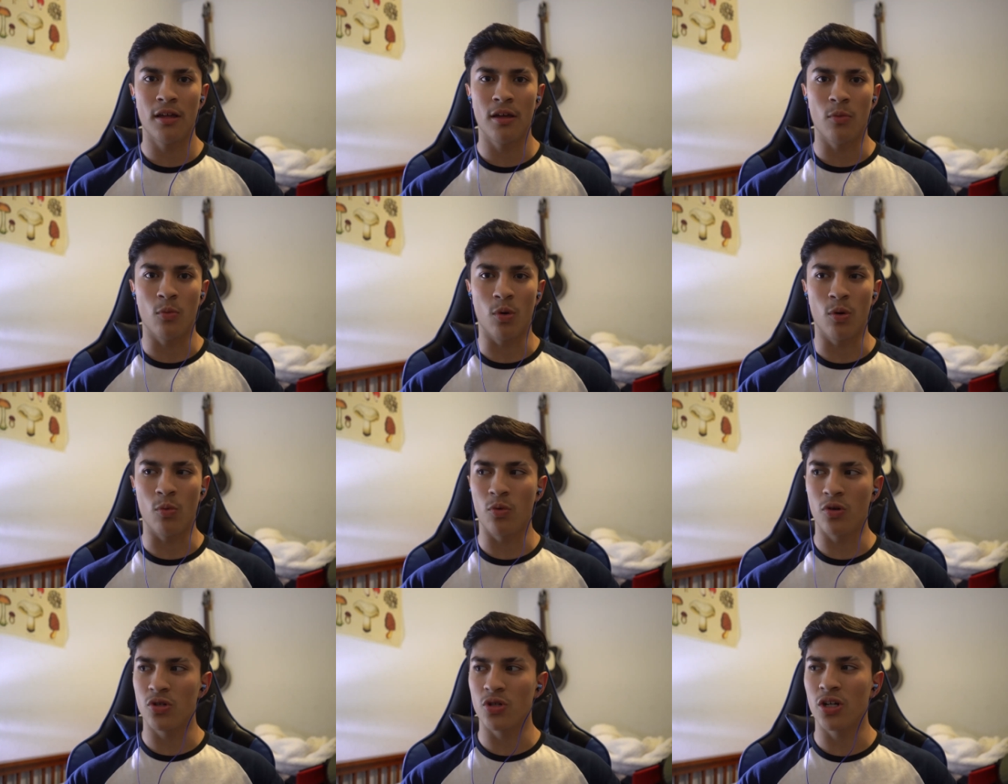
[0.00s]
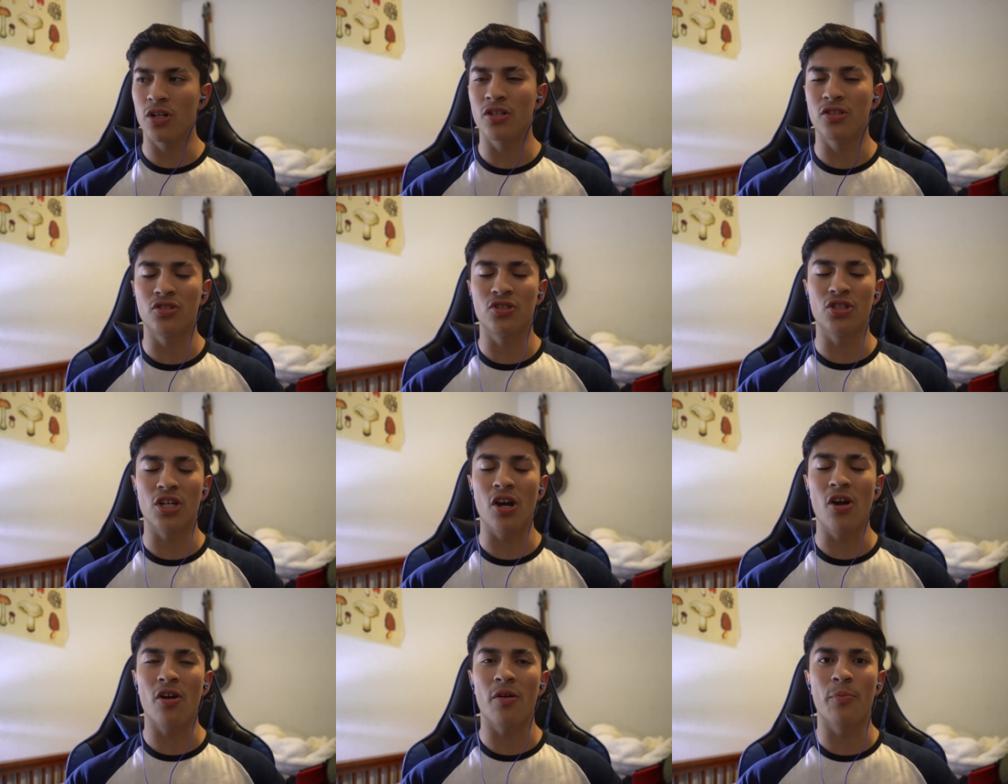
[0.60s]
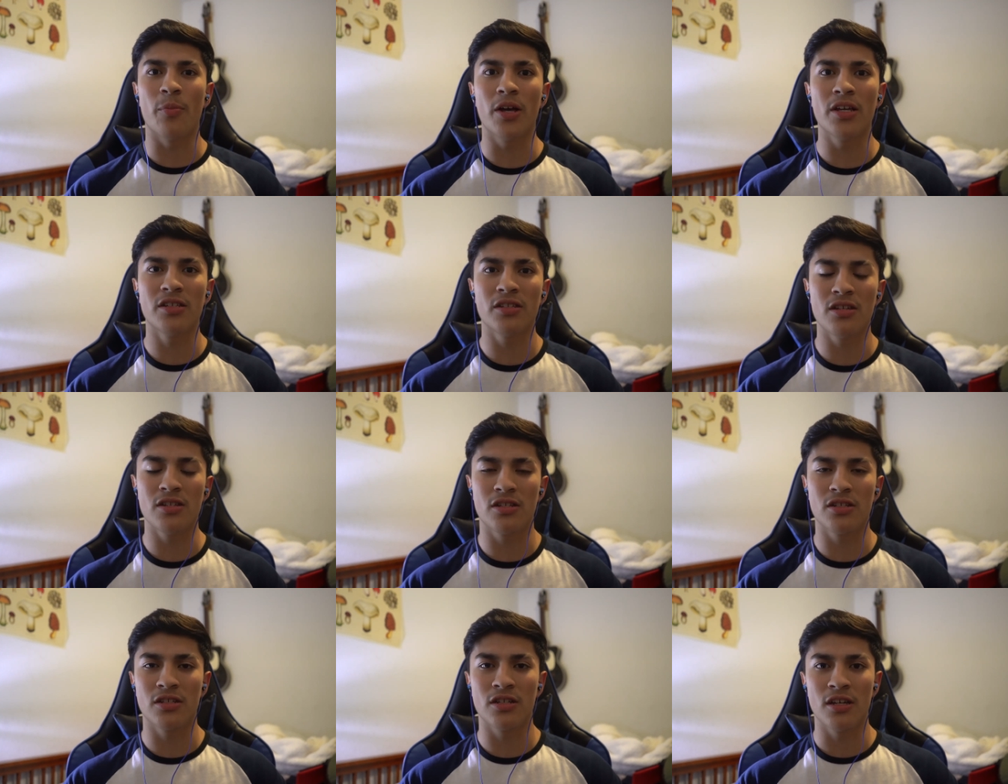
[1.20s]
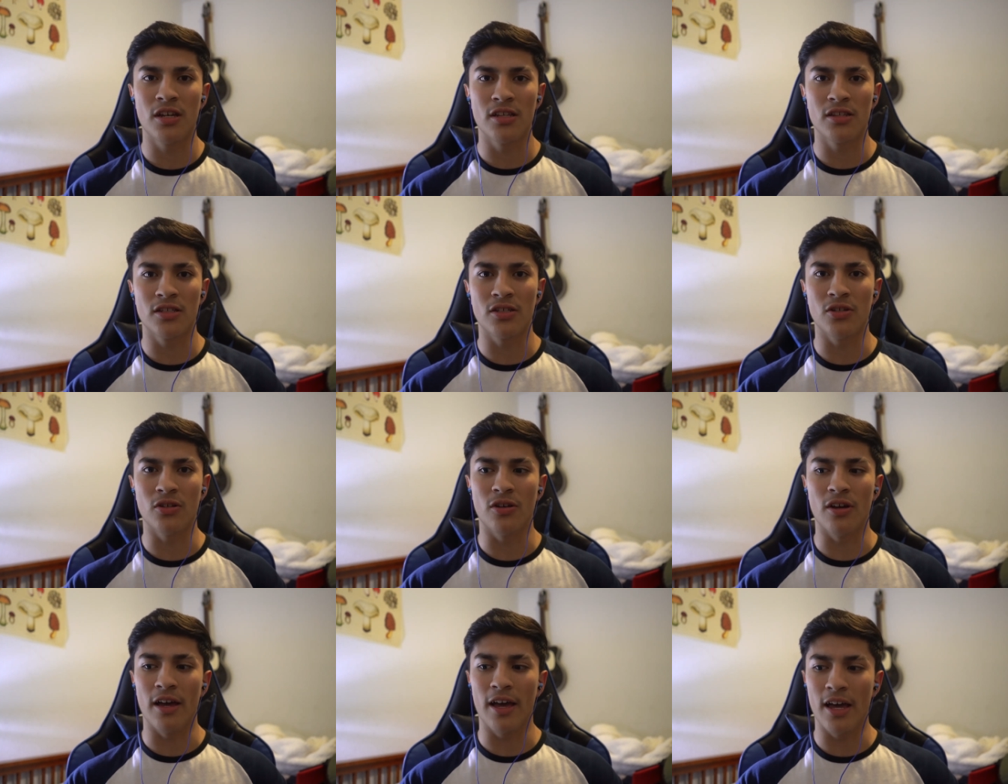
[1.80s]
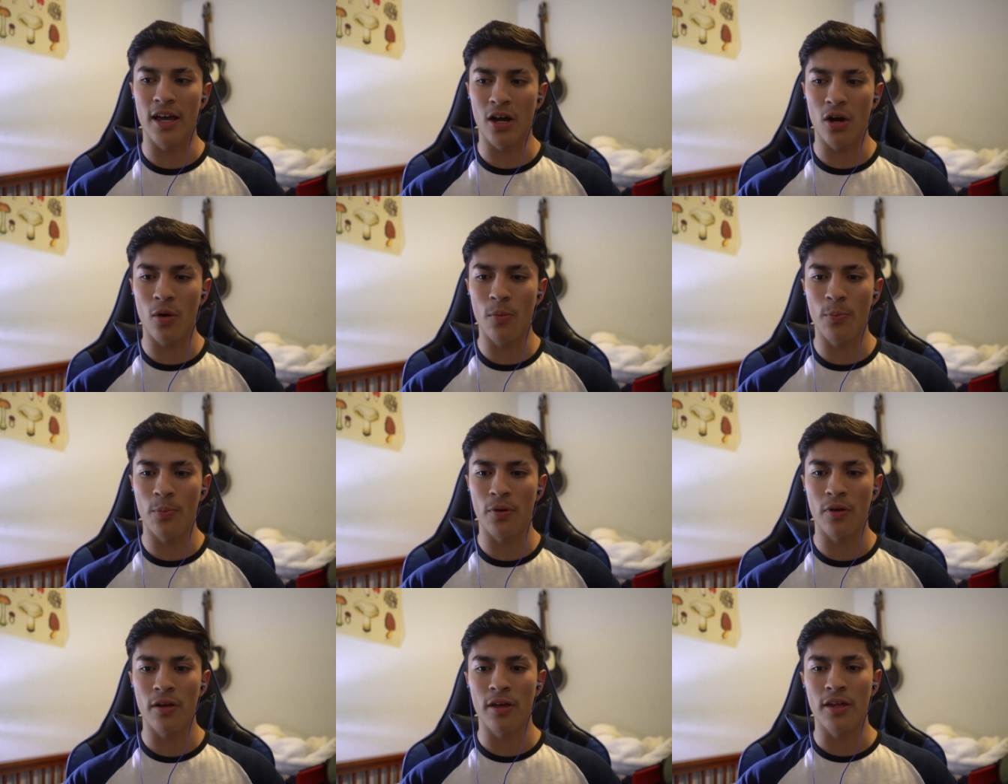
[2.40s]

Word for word: When we're trying to share our message to help